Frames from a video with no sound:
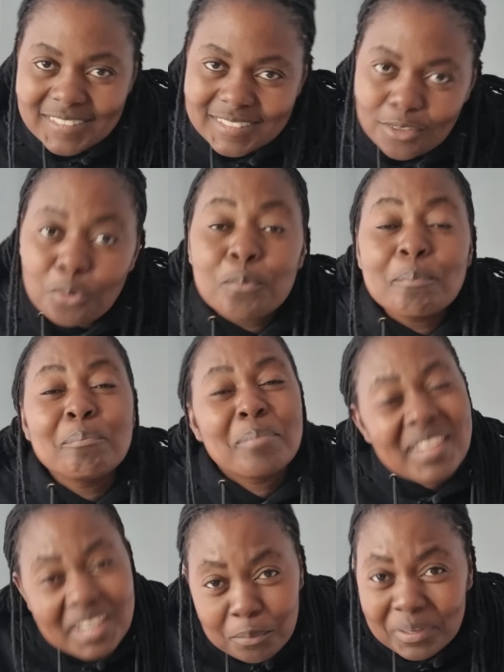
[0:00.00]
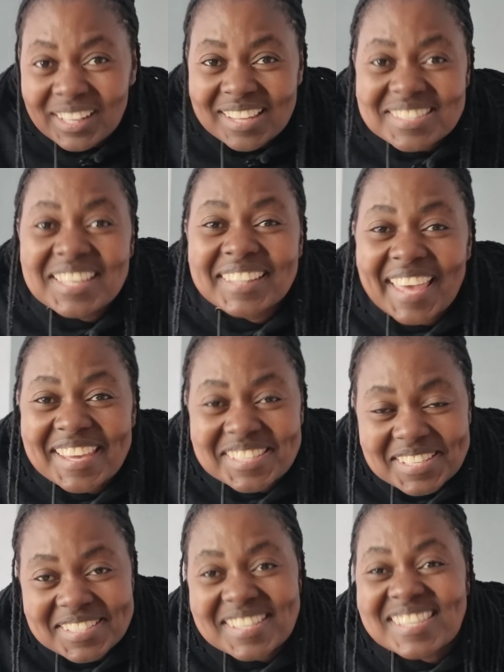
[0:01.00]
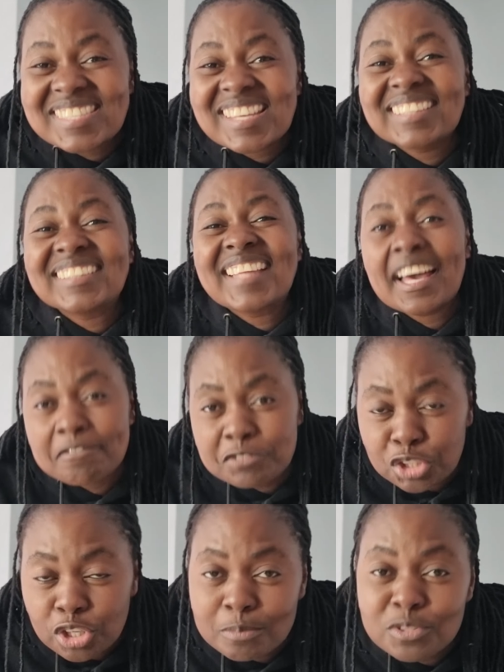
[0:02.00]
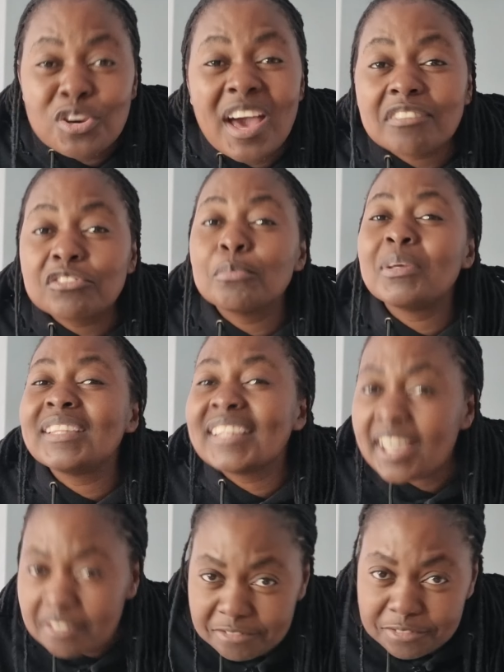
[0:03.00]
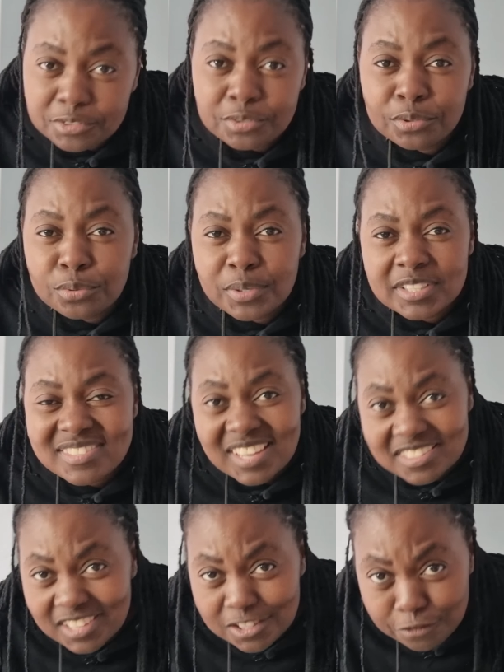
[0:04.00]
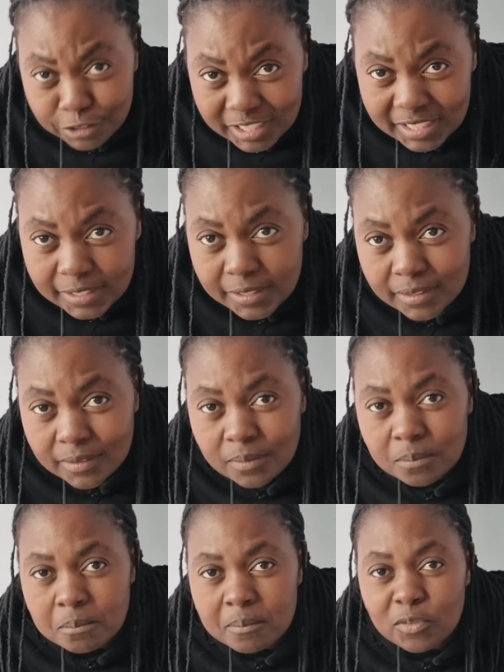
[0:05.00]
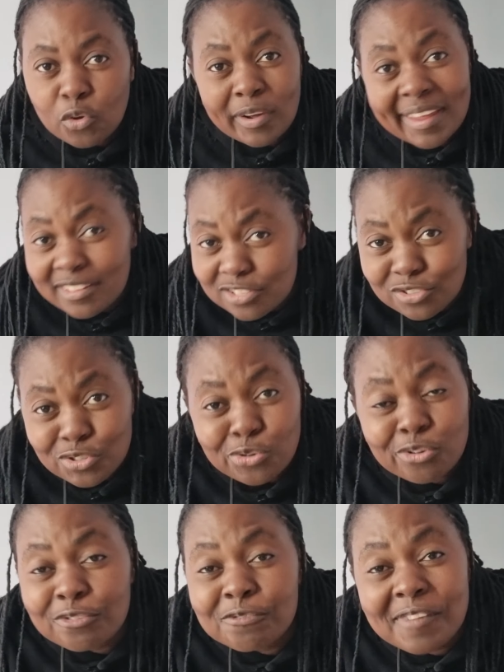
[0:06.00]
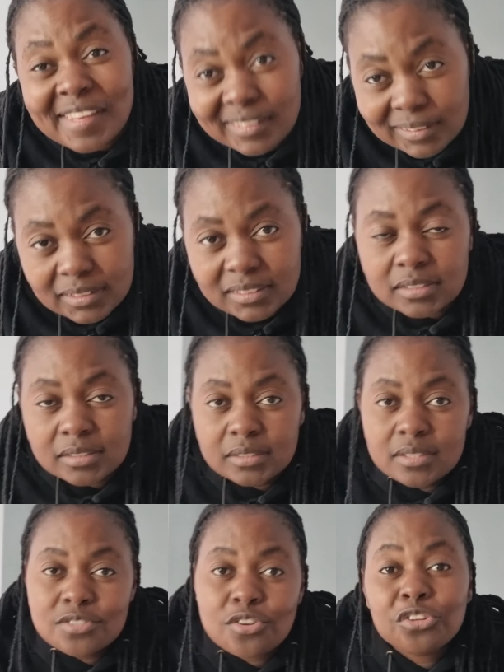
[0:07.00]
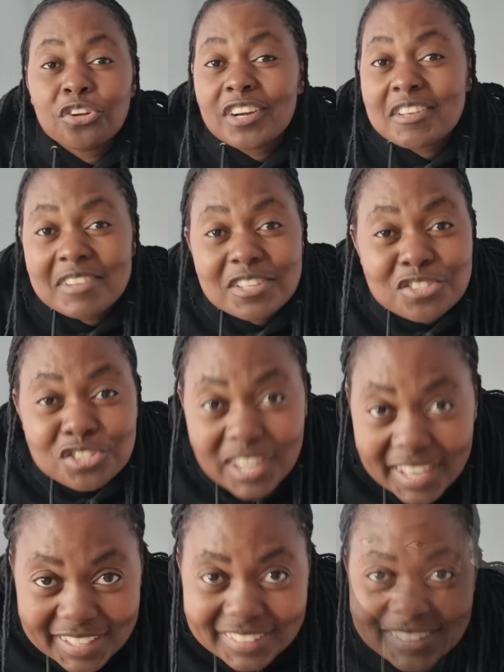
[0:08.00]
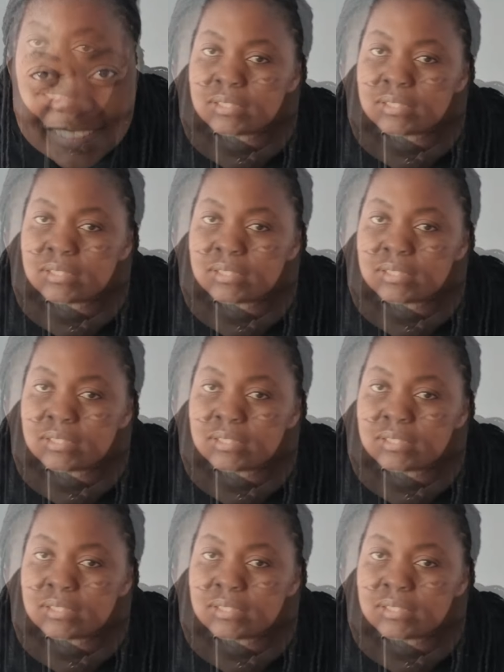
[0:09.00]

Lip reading: So being a real estate agent is a tough job. You have to be tough to do it successfully, or else you will fail. So don't even try it.